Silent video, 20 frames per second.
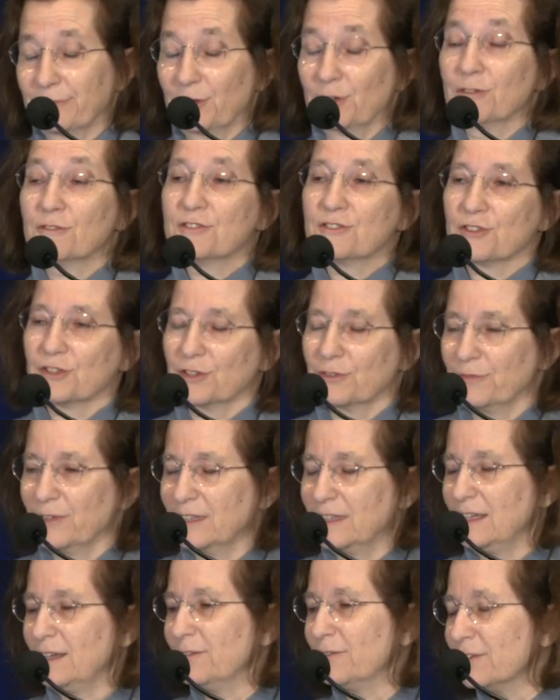
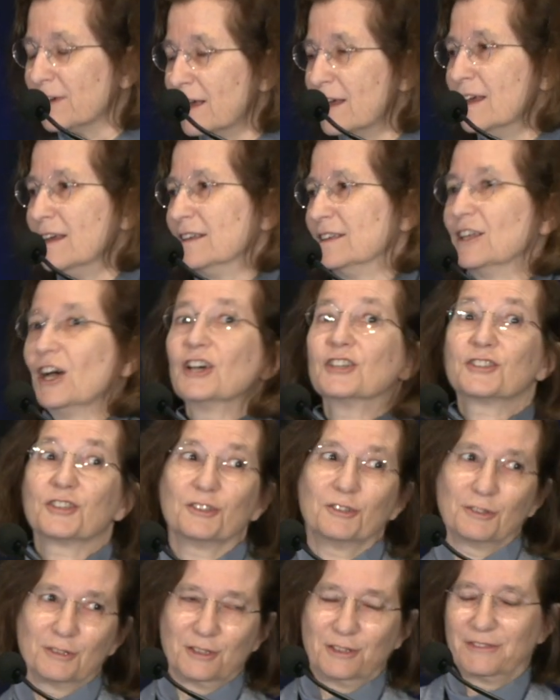conservative, not
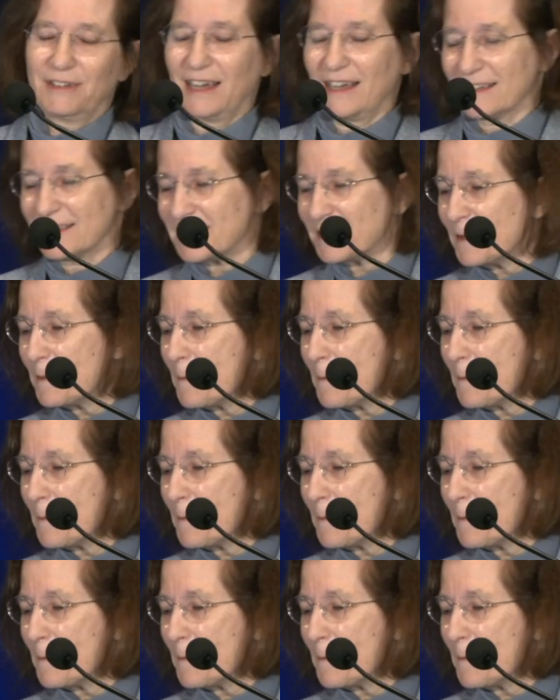all of us.